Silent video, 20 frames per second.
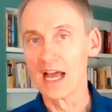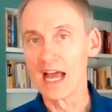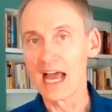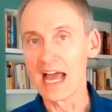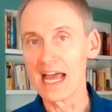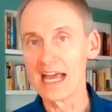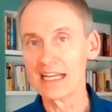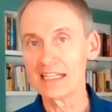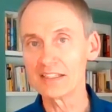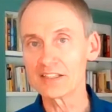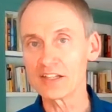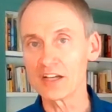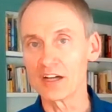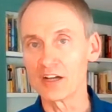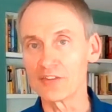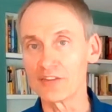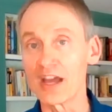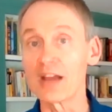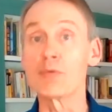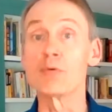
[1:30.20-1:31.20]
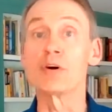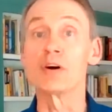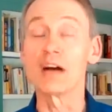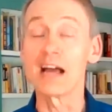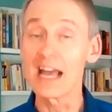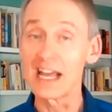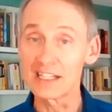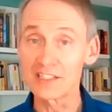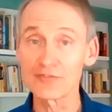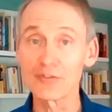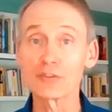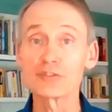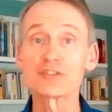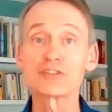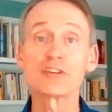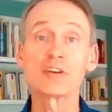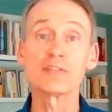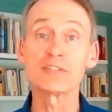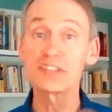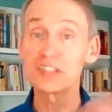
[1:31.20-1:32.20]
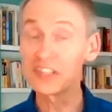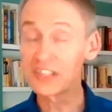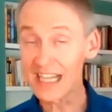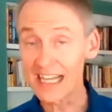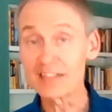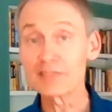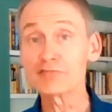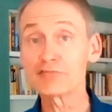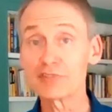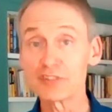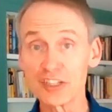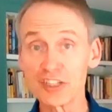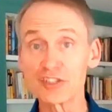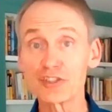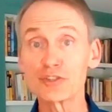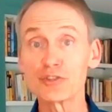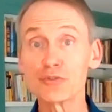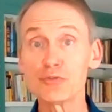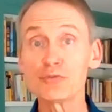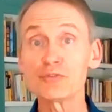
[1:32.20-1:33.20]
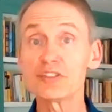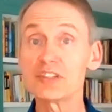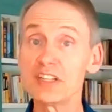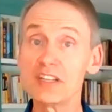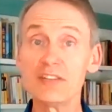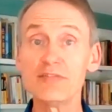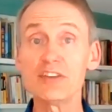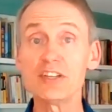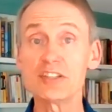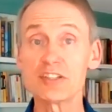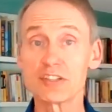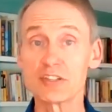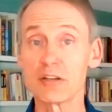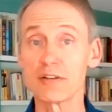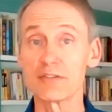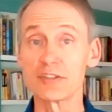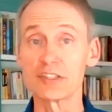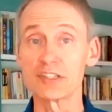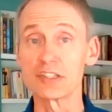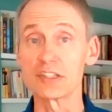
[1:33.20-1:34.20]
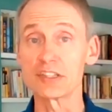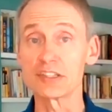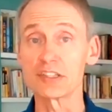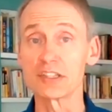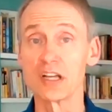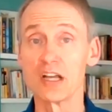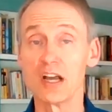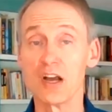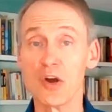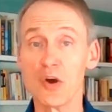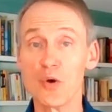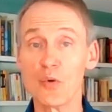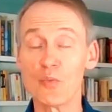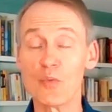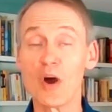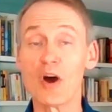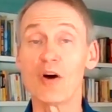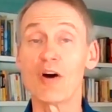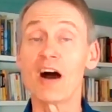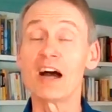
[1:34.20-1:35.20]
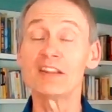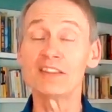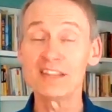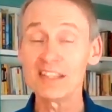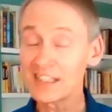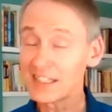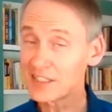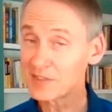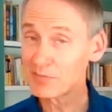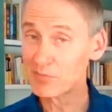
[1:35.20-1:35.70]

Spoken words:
And they were SVOD services and traditional TV services. Well, I think it's